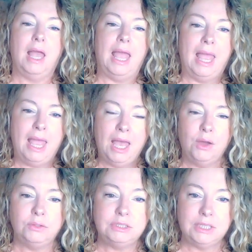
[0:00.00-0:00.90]

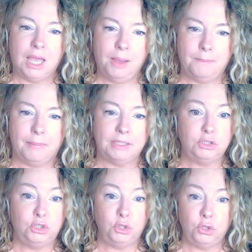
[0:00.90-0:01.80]
How dumb
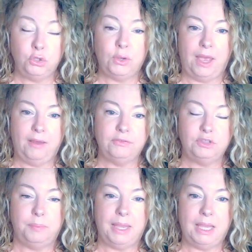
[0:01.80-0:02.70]
do you have
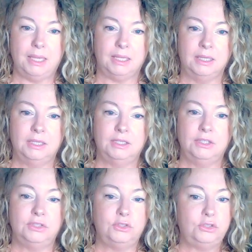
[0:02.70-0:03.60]
to be
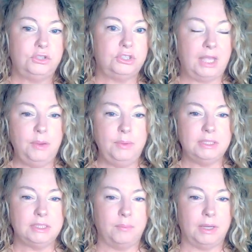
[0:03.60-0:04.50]
to stay with
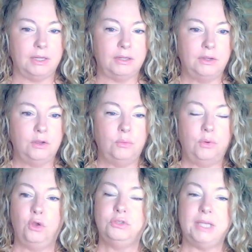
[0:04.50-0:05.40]
someone
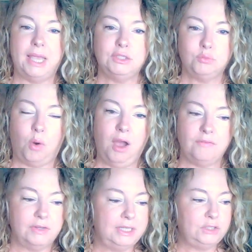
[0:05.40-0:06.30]
whose
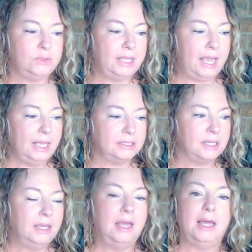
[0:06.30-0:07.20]
ex-wife literally has
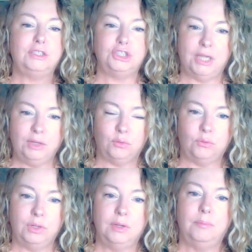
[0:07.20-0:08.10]
a
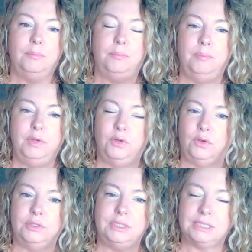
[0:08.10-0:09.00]
channel you
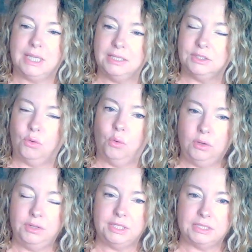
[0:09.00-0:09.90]
know discussing
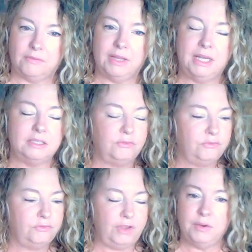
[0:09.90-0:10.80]
all of this stuff and has
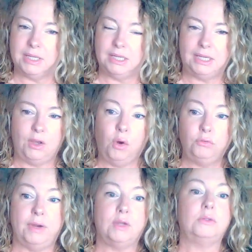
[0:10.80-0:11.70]
very clearly
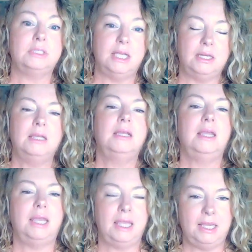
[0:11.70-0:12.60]
on record said
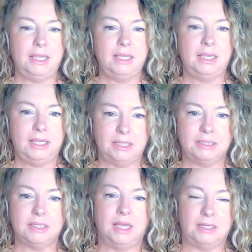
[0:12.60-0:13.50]
he
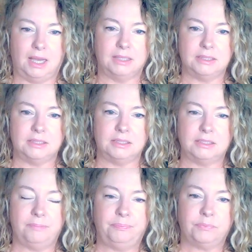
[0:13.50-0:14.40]
is a
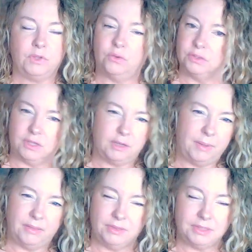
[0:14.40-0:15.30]
narcissist or a
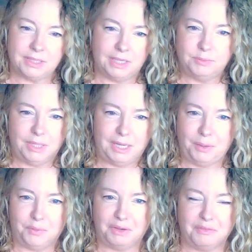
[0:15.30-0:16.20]
psychopath in this case but
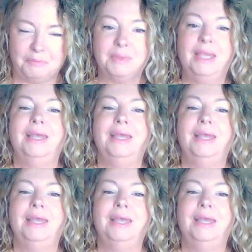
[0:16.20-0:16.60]
anyhow whatever